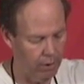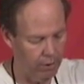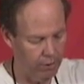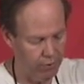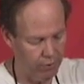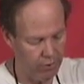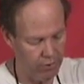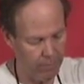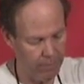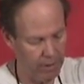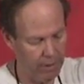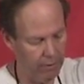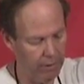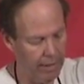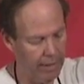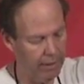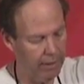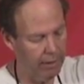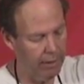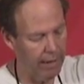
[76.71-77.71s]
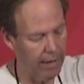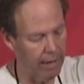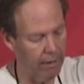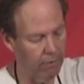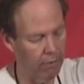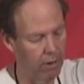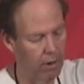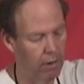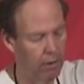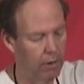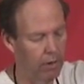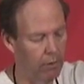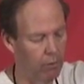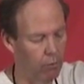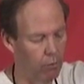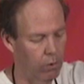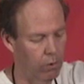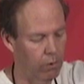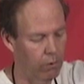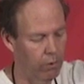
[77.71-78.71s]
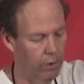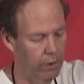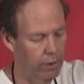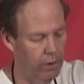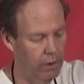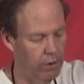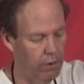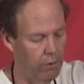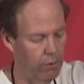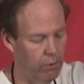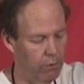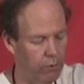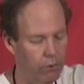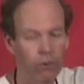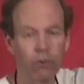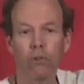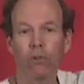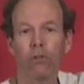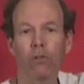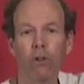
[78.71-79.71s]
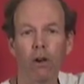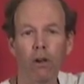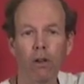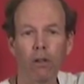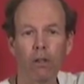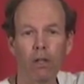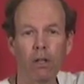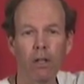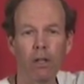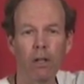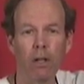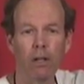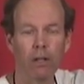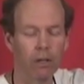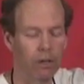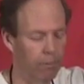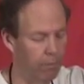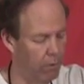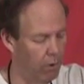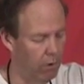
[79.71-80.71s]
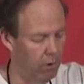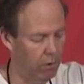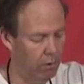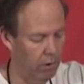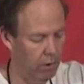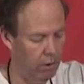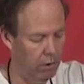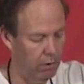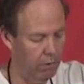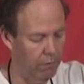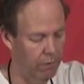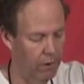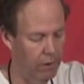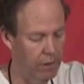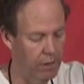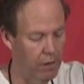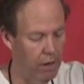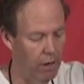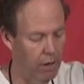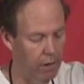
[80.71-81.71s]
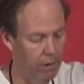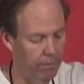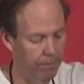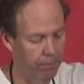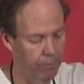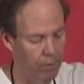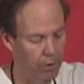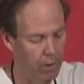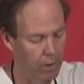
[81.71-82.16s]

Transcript: just about like that we're going to use to start the ball of yarn.